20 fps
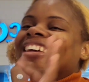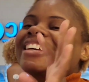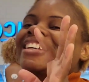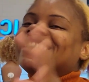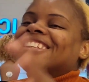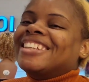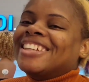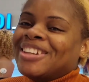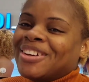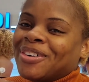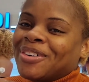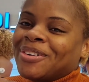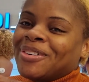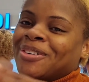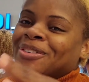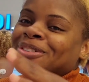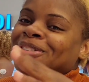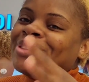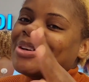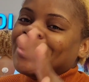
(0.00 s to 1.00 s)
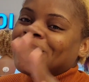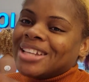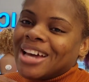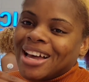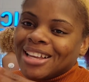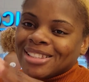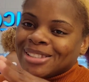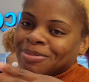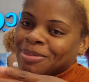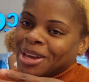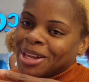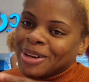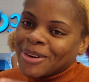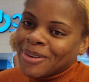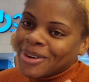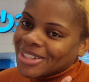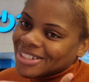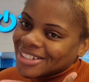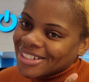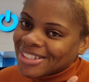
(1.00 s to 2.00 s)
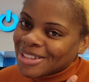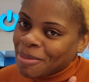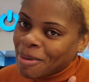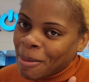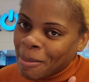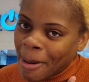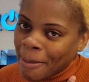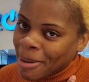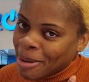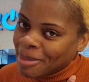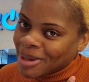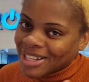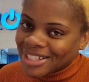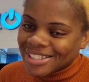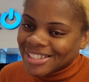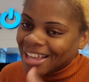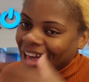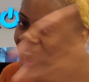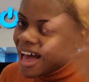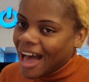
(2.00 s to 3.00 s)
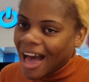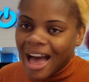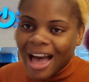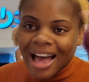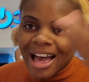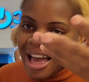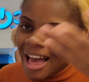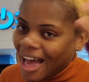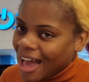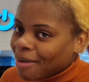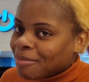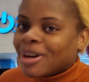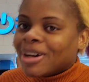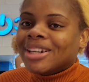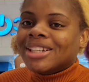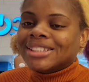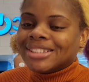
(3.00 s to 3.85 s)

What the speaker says: don't ask me any questions about my baby, because I'm gonna